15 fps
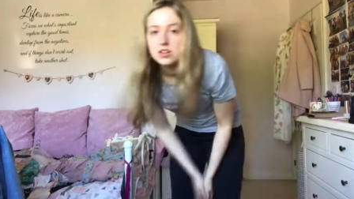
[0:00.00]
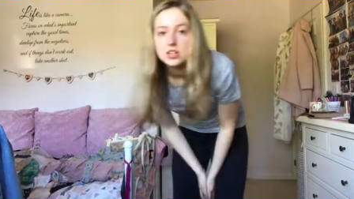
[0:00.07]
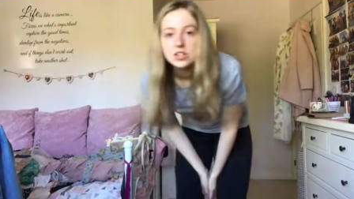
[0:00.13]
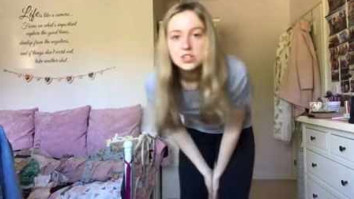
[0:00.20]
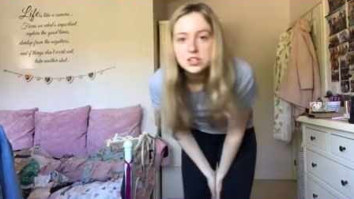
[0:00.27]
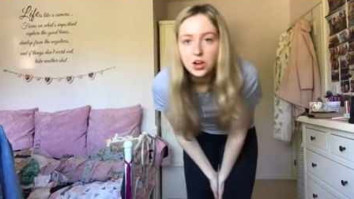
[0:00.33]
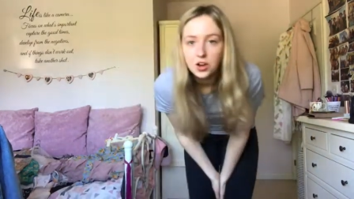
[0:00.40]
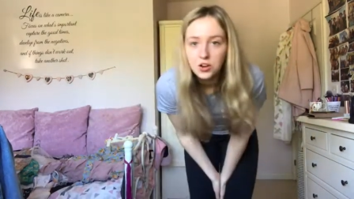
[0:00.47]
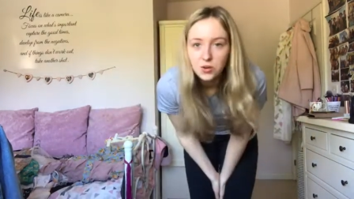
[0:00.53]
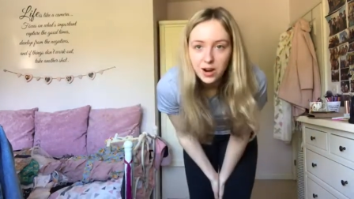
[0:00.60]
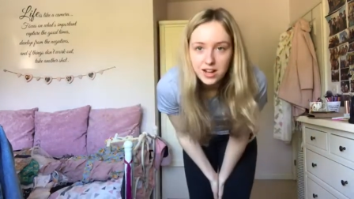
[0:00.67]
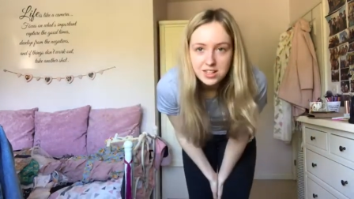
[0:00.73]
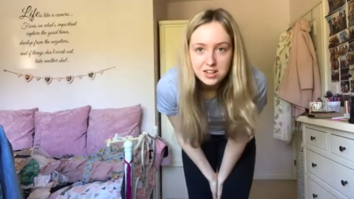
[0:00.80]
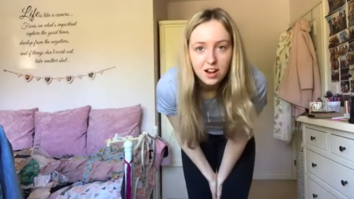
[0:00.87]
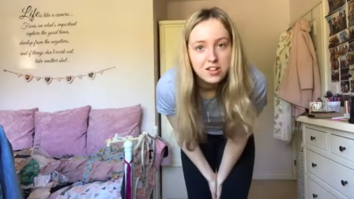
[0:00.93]
So
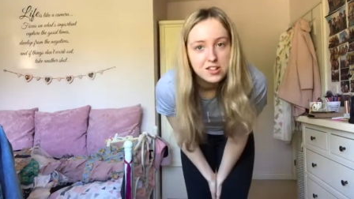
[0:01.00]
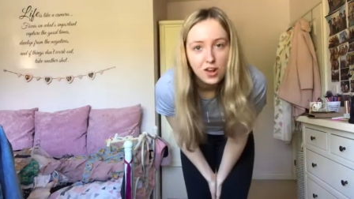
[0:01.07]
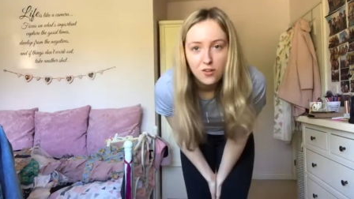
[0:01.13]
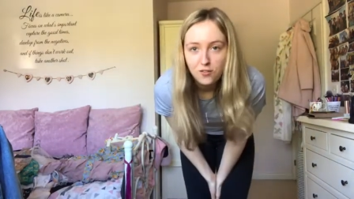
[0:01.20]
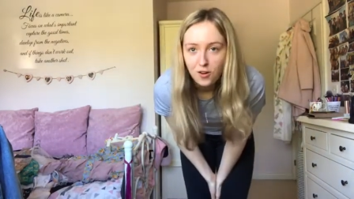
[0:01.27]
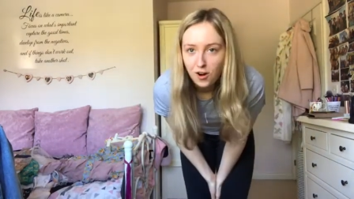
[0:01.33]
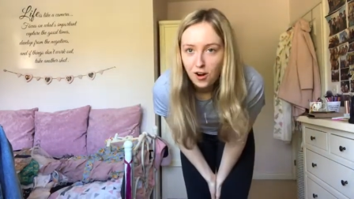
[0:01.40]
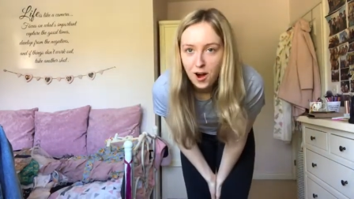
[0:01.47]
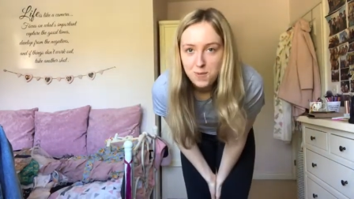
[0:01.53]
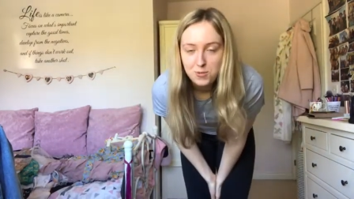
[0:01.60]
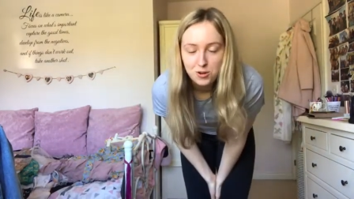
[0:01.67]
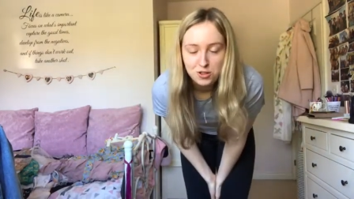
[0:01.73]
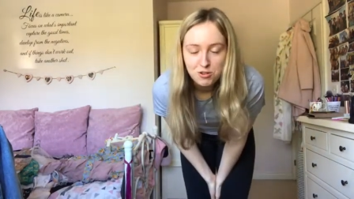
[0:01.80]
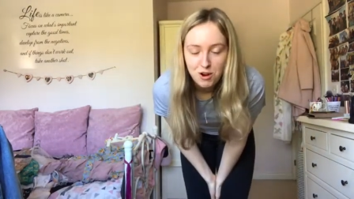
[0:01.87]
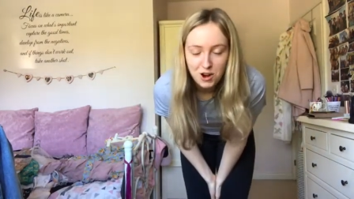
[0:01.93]
great start so far, I'm
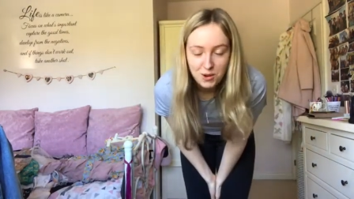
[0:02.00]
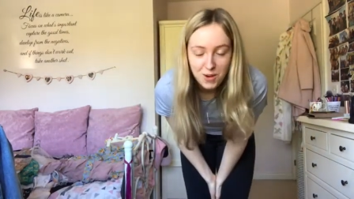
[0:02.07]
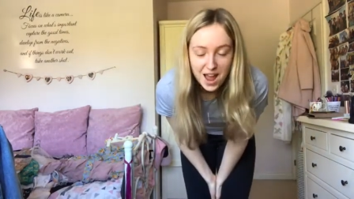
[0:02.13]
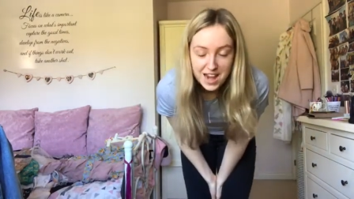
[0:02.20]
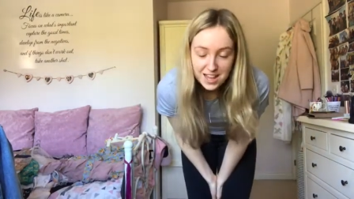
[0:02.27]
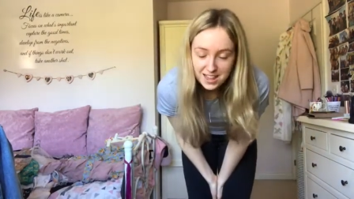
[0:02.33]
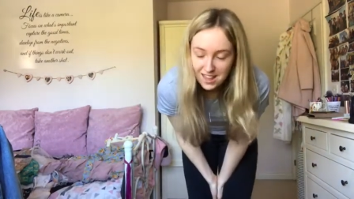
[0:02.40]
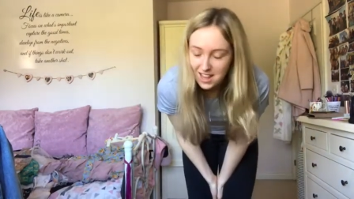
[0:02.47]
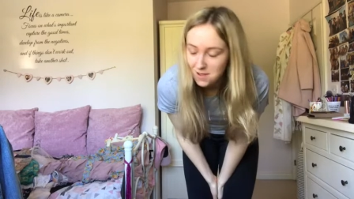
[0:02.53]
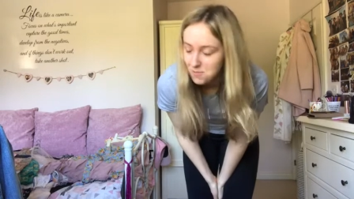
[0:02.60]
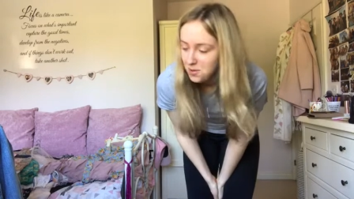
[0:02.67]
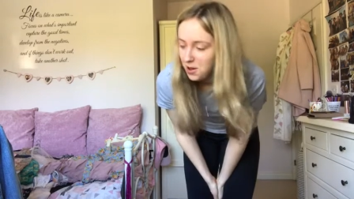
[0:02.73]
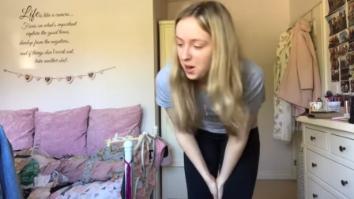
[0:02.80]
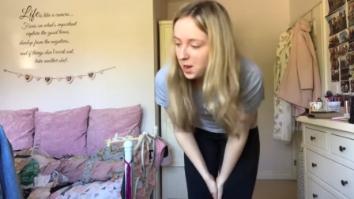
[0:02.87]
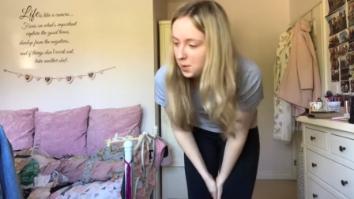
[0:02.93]
not throwing away anything,
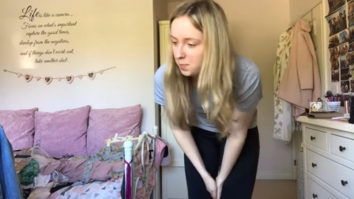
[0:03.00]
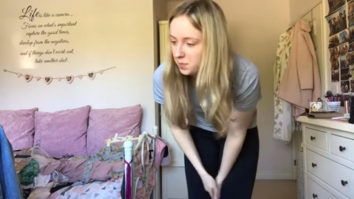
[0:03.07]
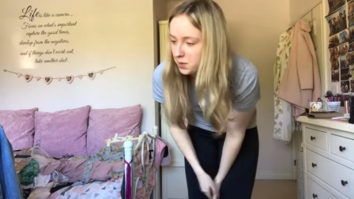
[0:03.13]
but um,